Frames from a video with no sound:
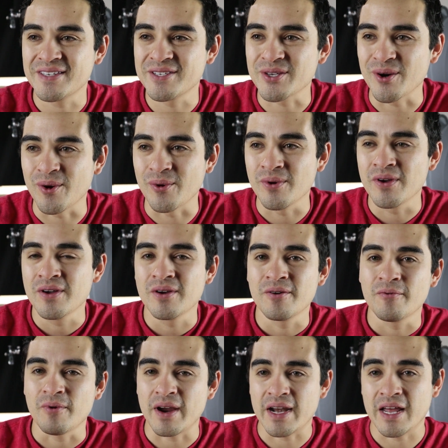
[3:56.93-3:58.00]
So
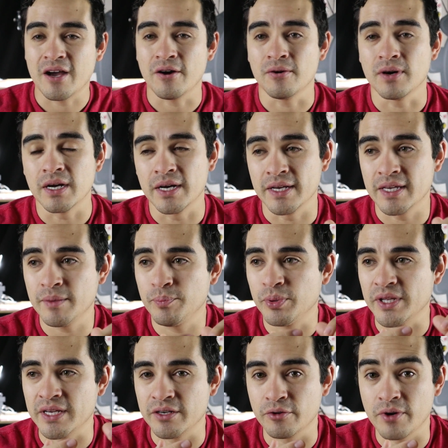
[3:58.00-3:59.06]
right now,
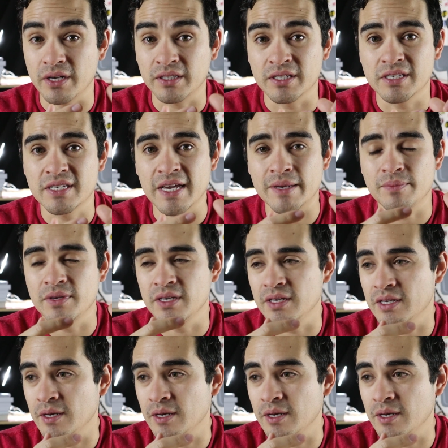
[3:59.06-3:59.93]
Implant Direct assigned me